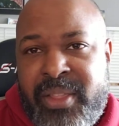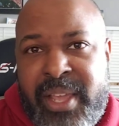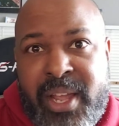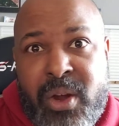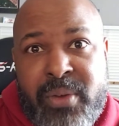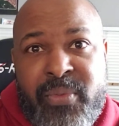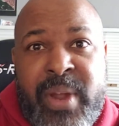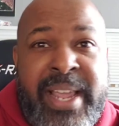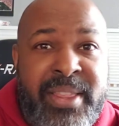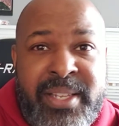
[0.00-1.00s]
they are
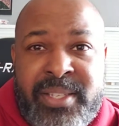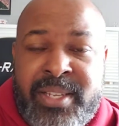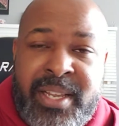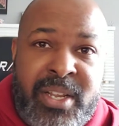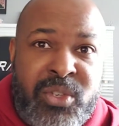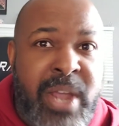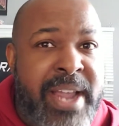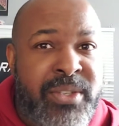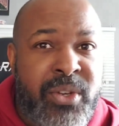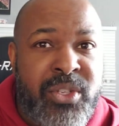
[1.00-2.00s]
afraid that it's going to
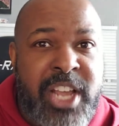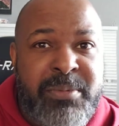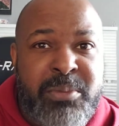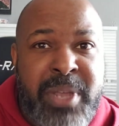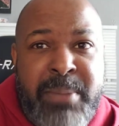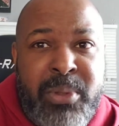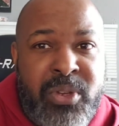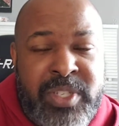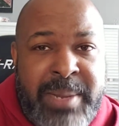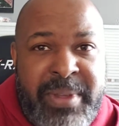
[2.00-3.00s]
attract certain types of people and
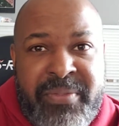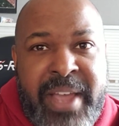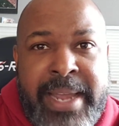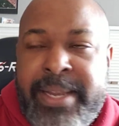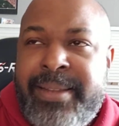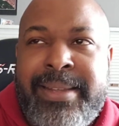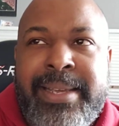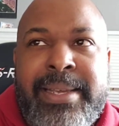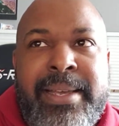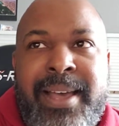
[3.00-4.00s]
it's going to be fighting
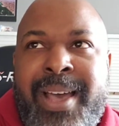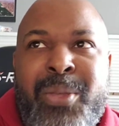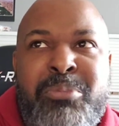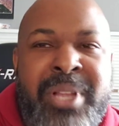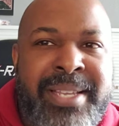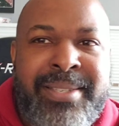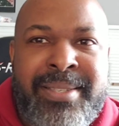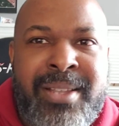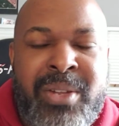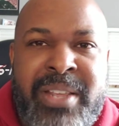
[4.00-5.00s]
other
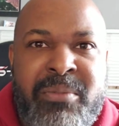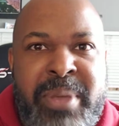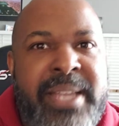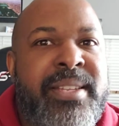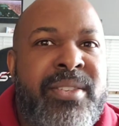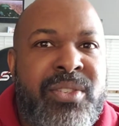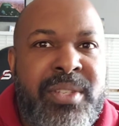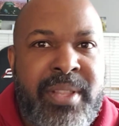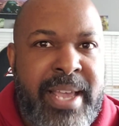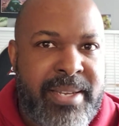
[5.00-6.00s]
places don't even pay attention
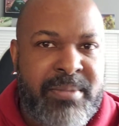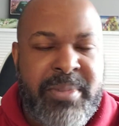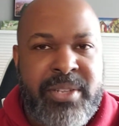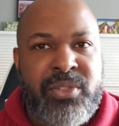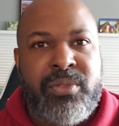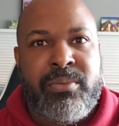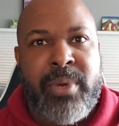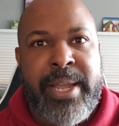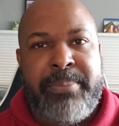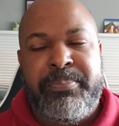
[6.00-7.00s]
to that as much
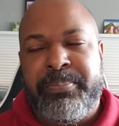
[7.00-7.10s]
right